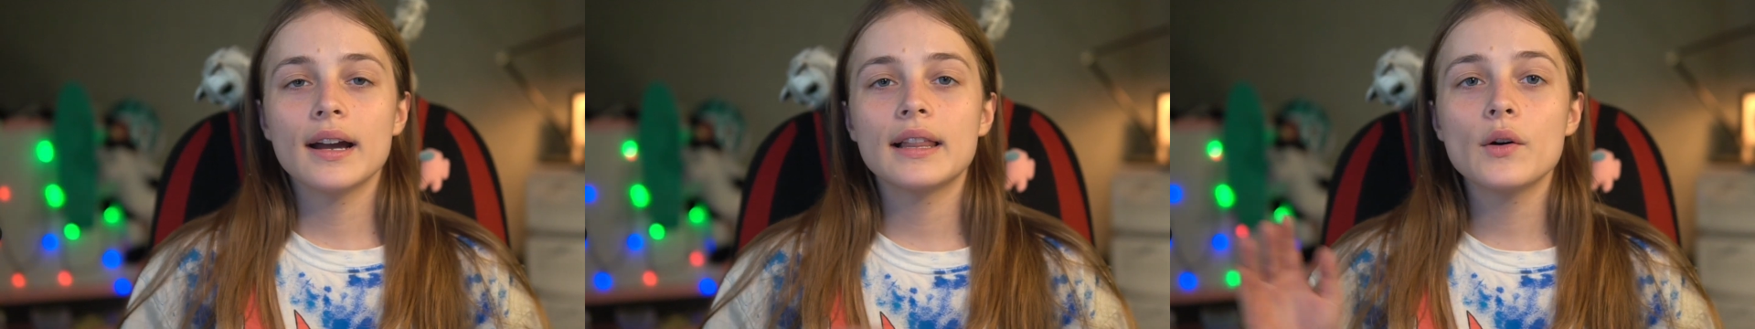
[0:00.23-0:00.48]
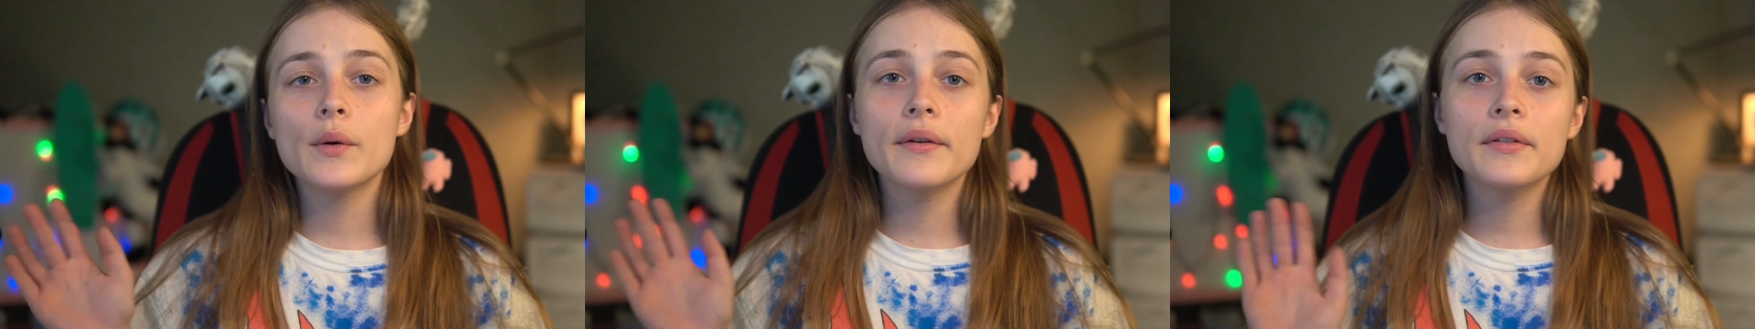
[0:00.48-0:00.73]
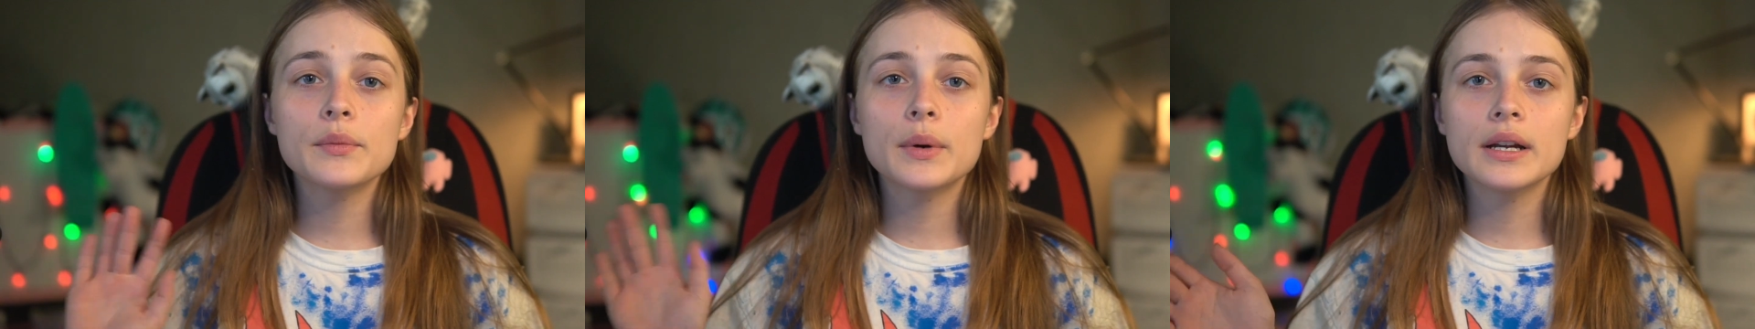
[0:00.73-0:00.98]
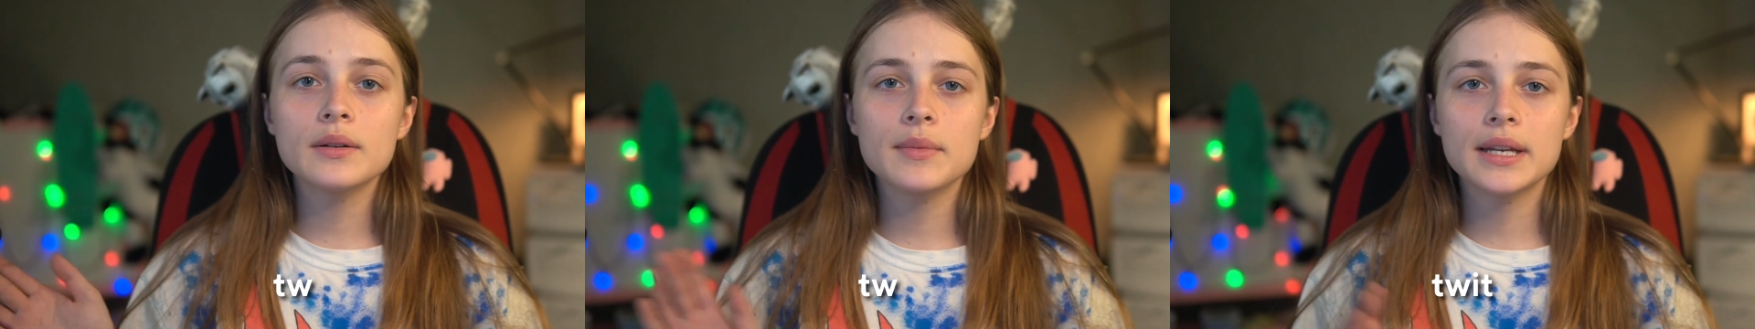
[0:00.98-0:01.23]
Hello
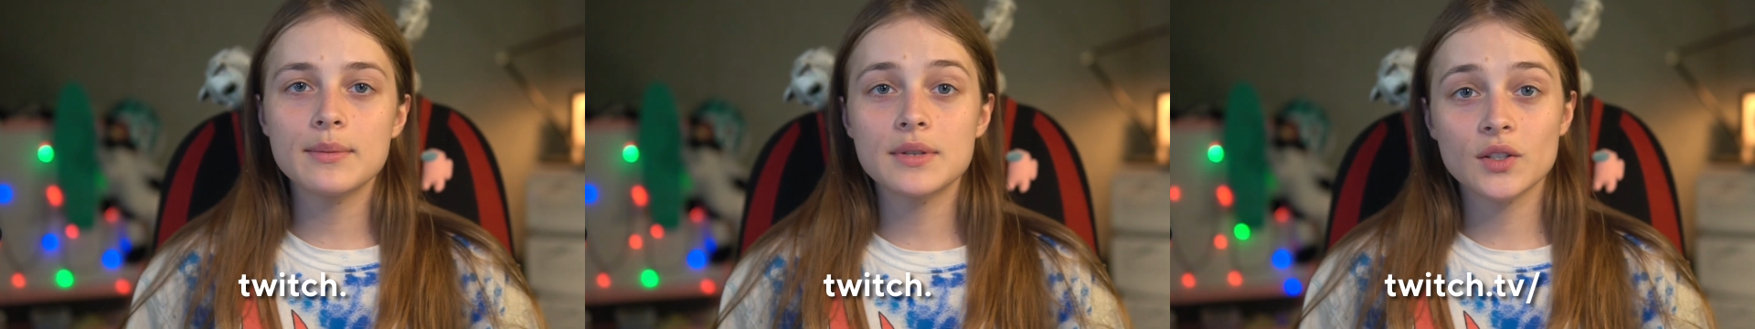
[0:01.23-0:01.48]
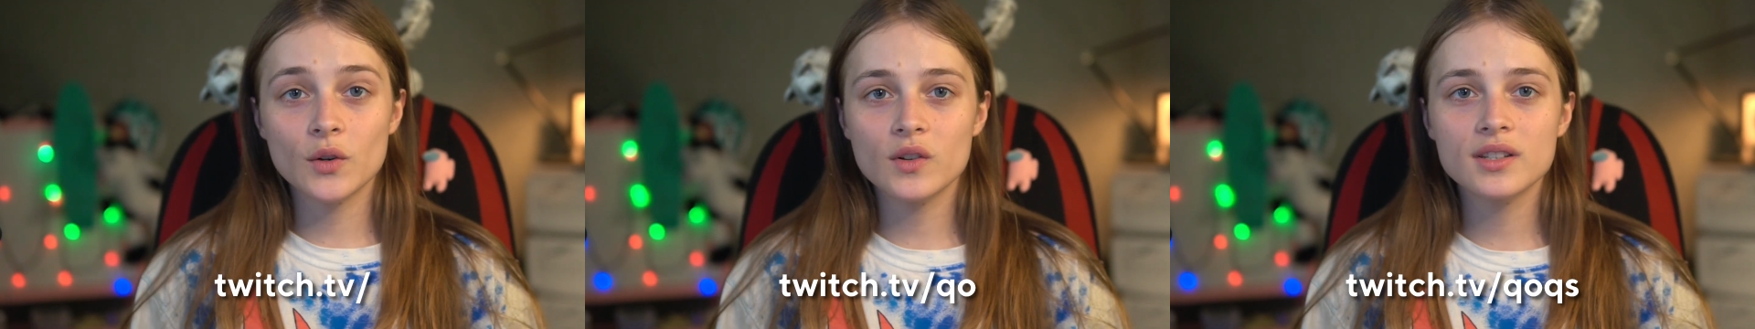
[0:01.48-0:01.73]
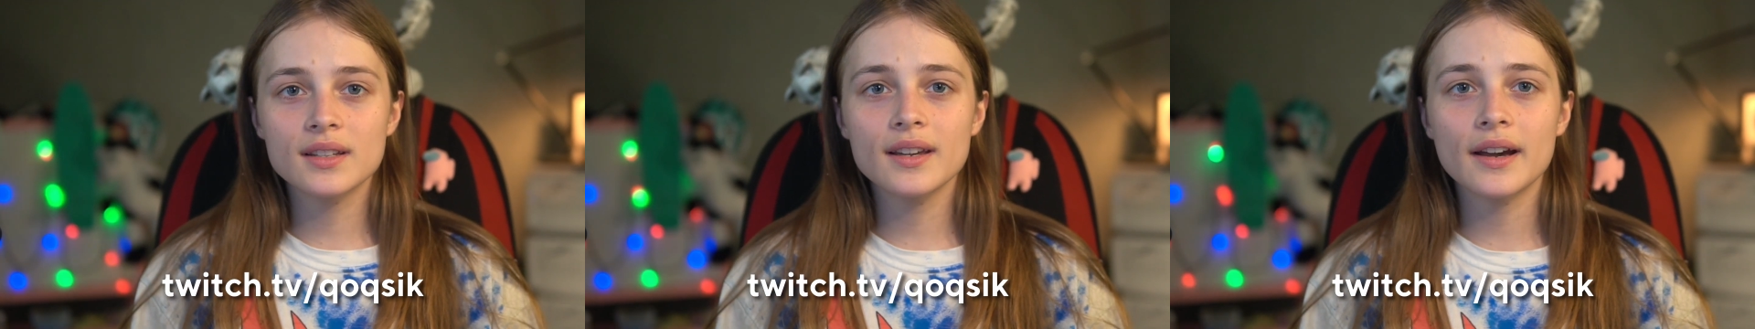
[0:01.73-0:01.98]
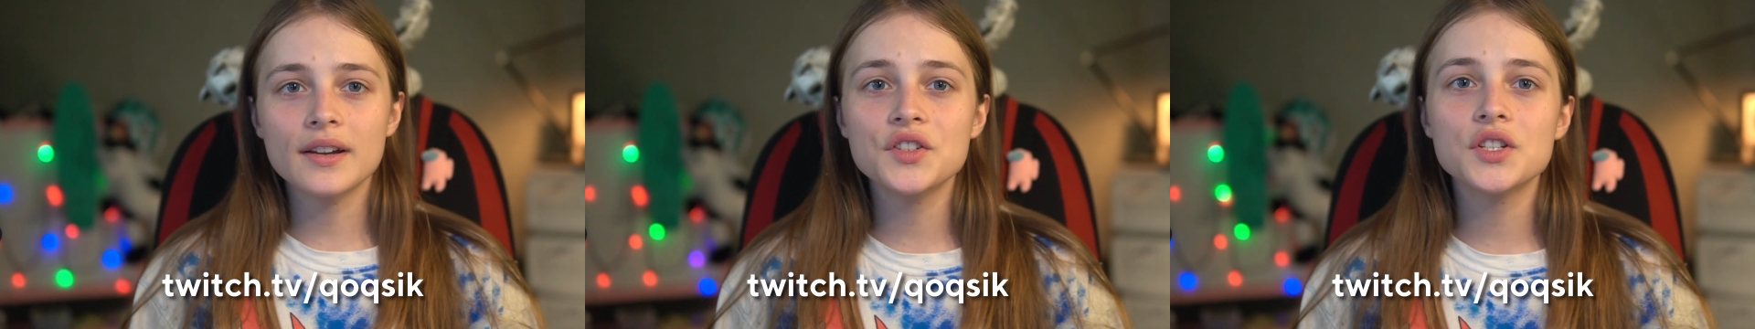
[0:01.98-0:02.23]
everyone, my name is
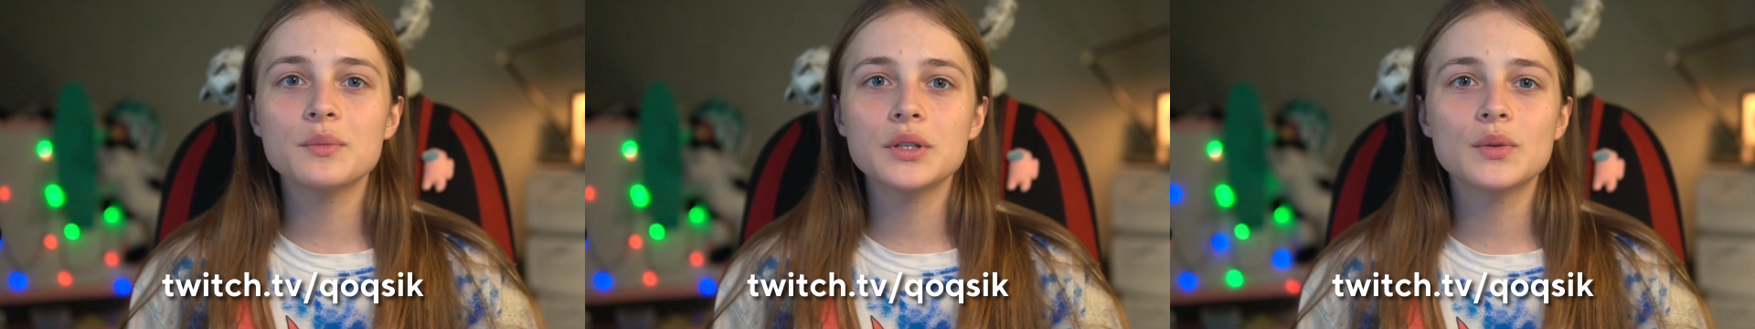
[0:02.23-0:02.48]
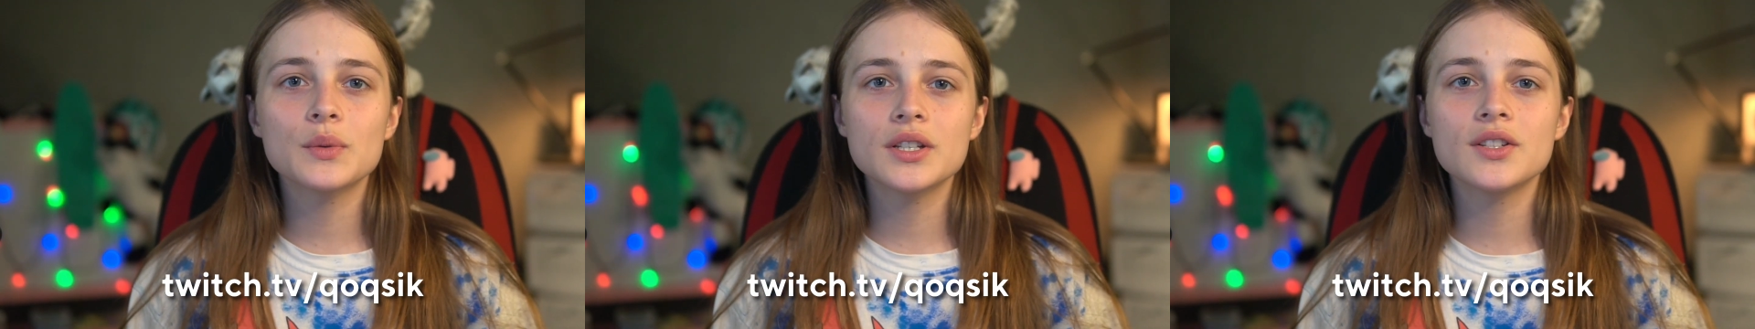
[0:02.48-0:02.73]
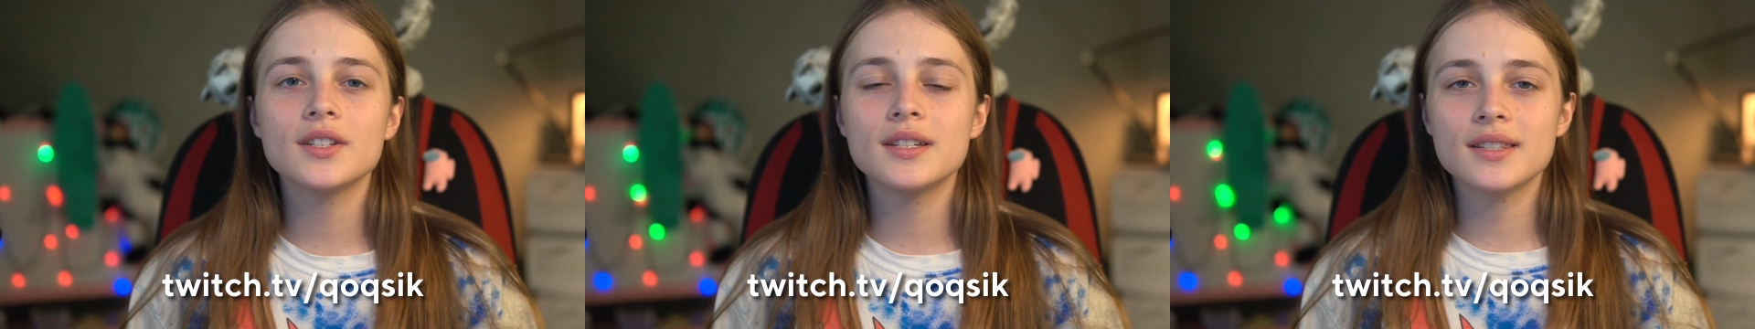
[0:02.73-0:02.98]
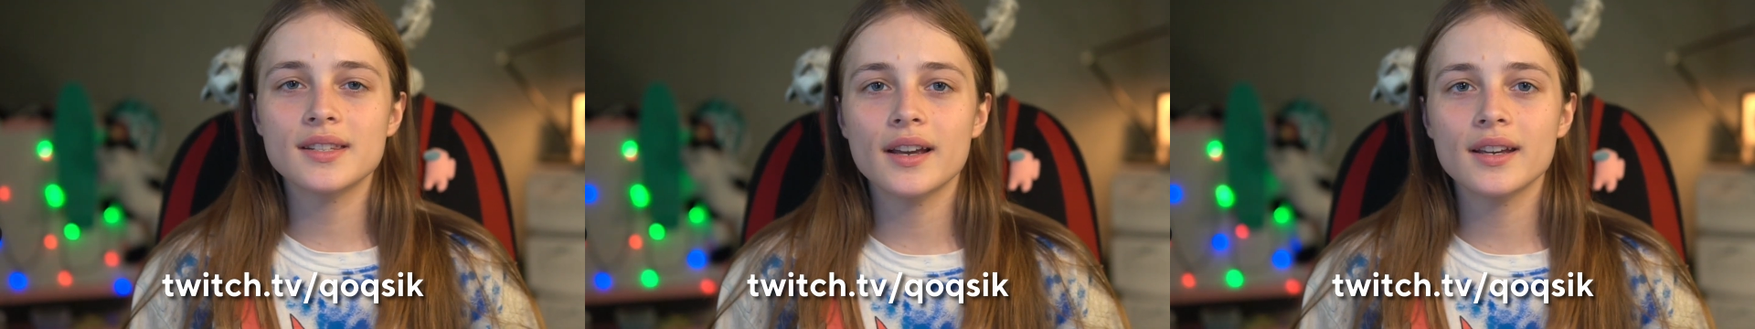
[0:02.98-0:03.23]
Qoqsik. I stream on Twitch the
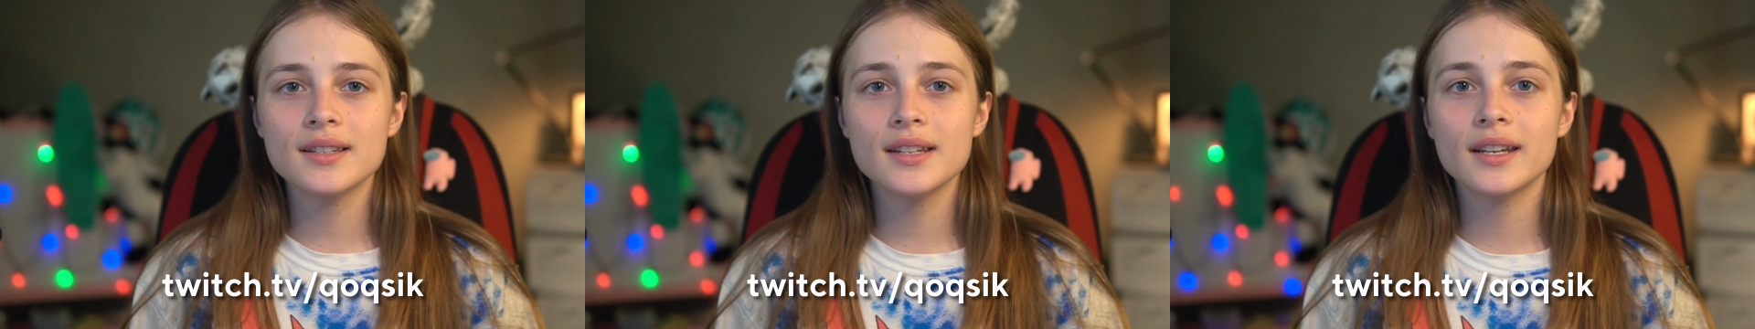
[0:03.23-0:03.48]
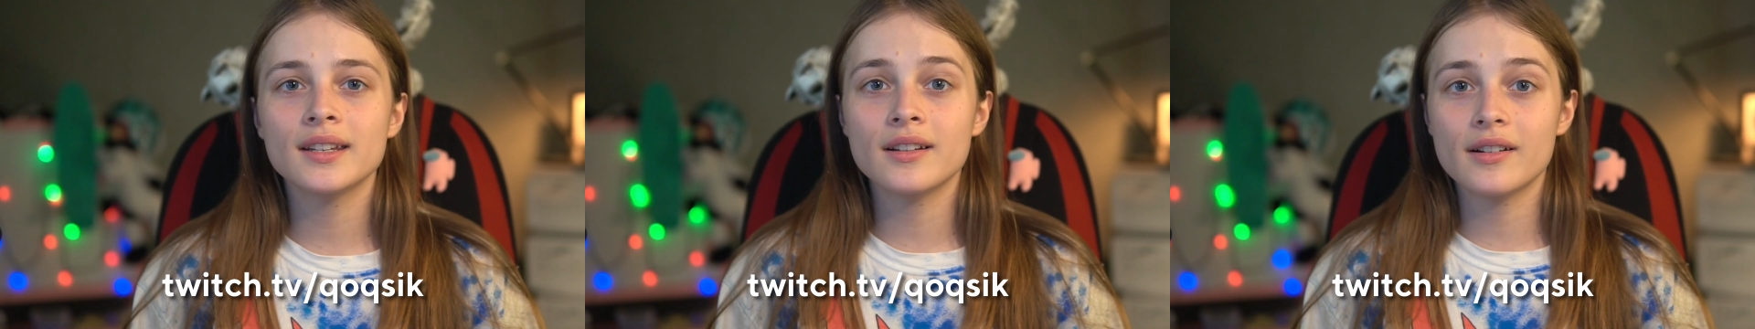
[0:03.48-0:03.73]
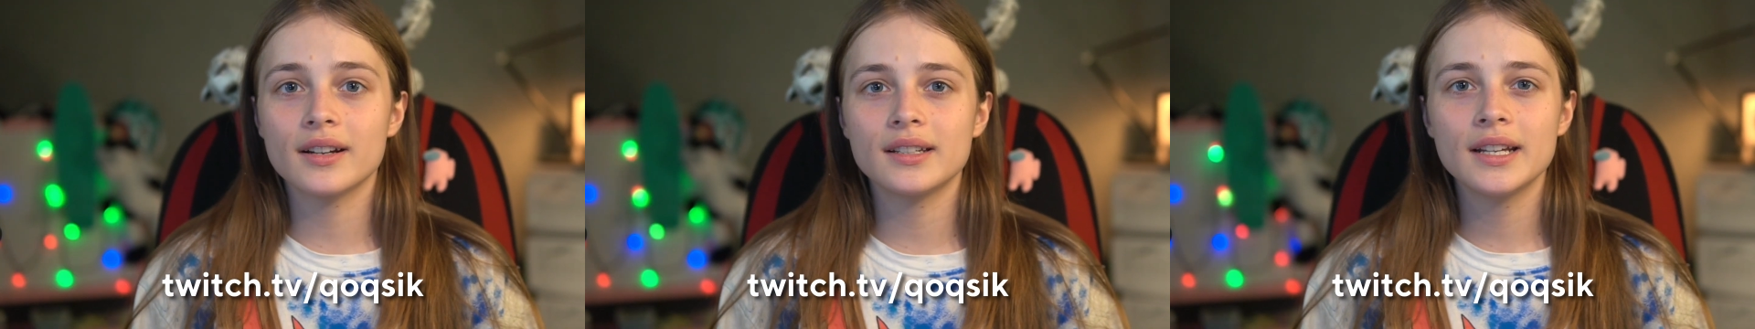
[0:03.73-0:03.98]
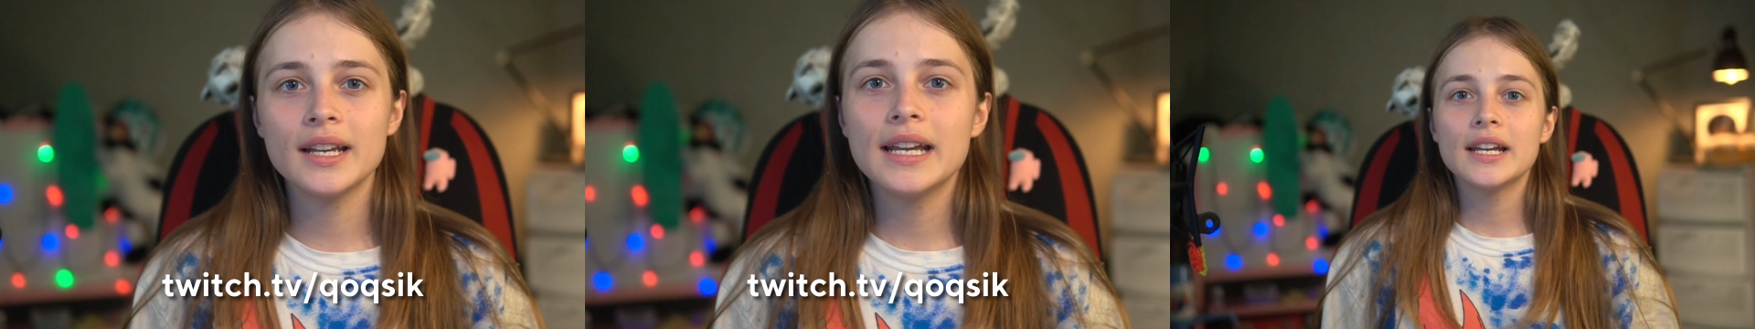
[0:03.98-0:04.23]
design and art,